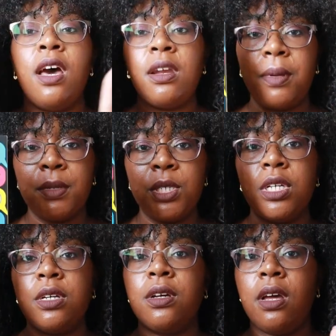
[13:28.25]
not a
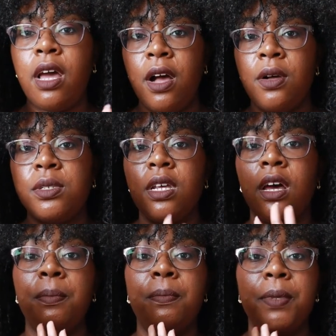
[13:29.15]
publishing house,
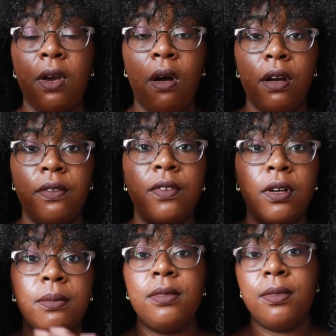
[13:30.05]
a PR
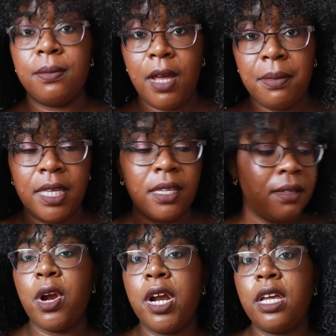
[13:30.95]
firm. Might be
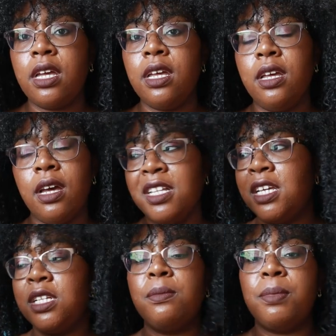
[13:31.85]
during, I
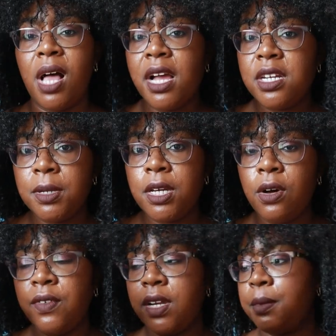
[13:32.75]
think it's implied to be
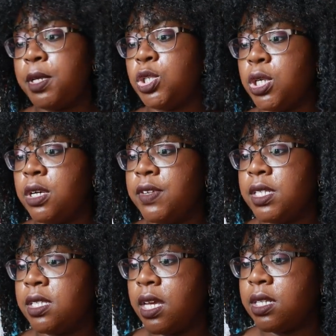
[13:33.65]
COVID. I'm not sure if
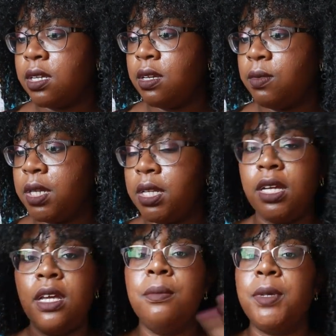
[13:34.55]
it says it
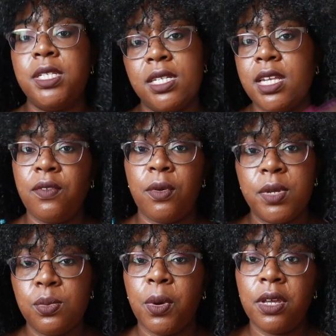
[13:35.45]
really, but it says
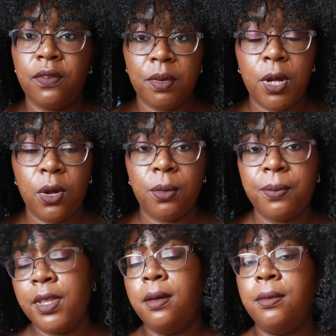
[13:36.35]
everyone's working from
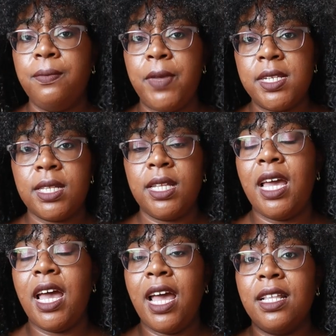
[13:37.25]
home. Basically,
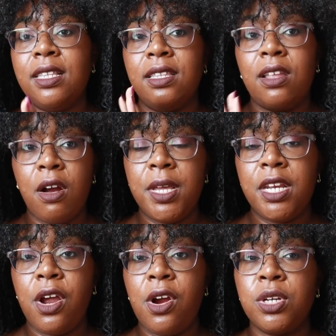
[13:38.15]
and our
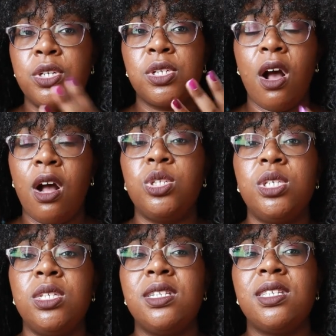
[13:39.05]
main character's
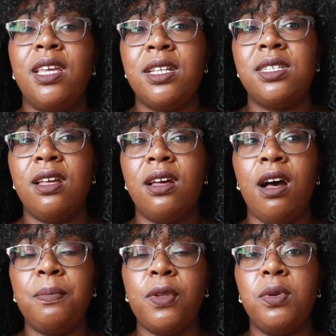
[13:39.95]
consciousness gets
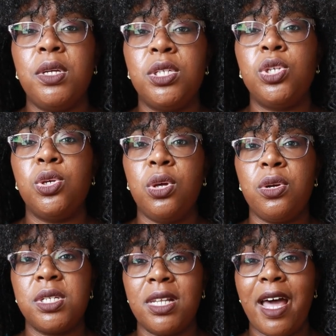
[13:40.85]
uploaded to
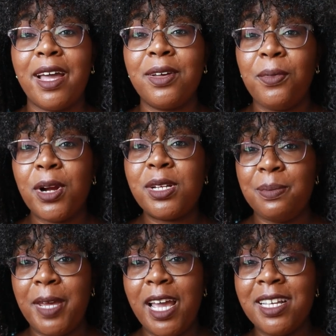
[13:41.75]
their Slack
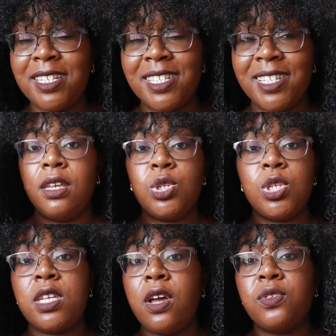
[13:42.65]
workspace. And it
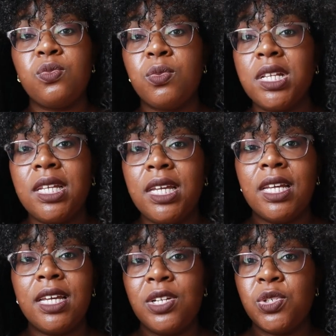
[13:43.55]
just sounds
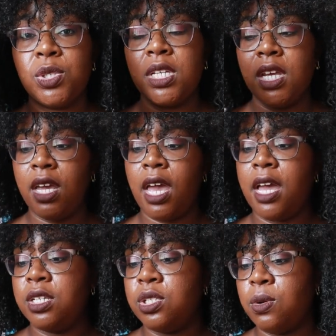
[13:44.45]
really interesting,
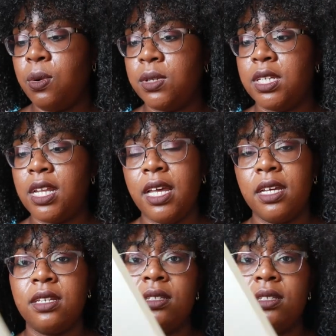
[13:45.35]
and it's told in like